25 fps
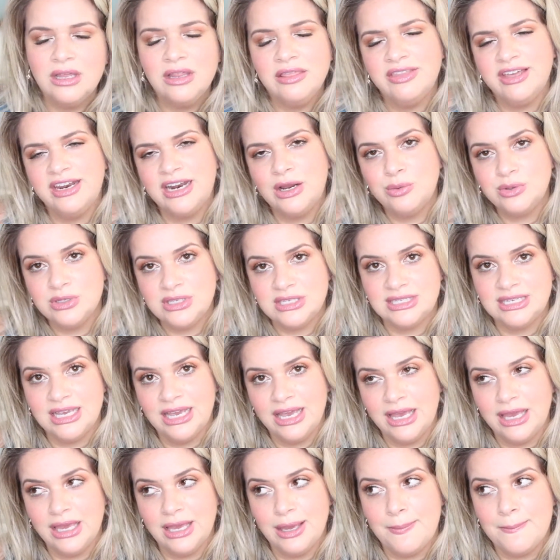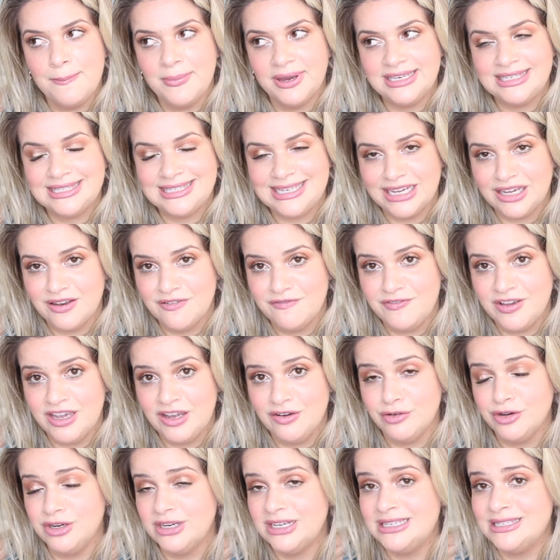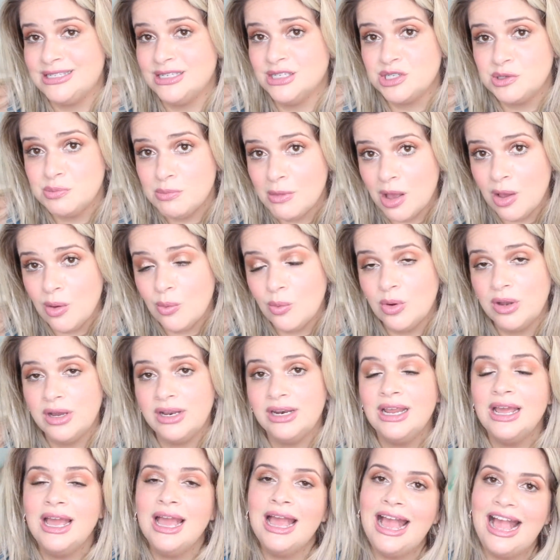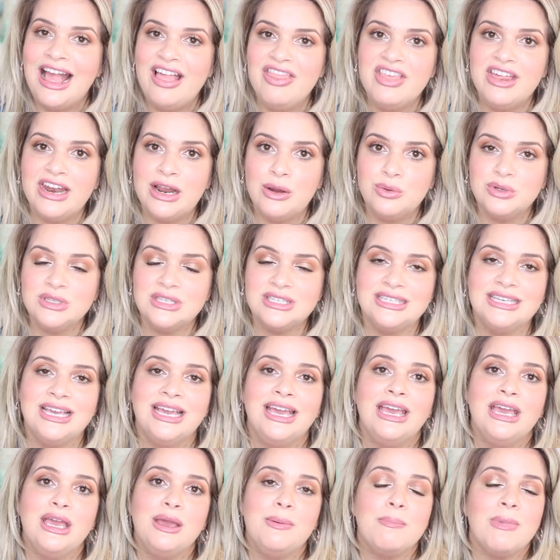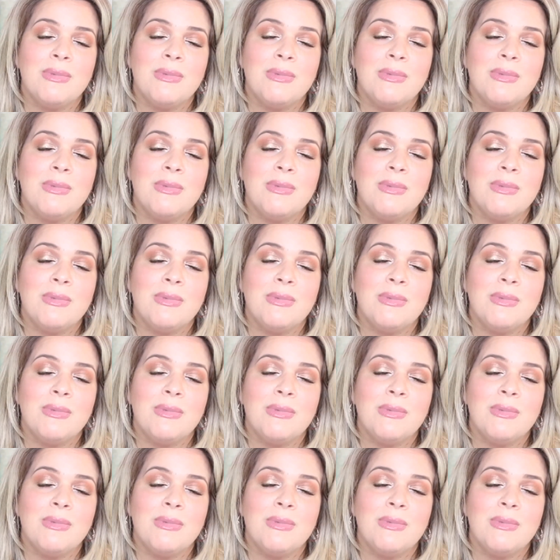then I would say my second favorite is a small one. And then I would say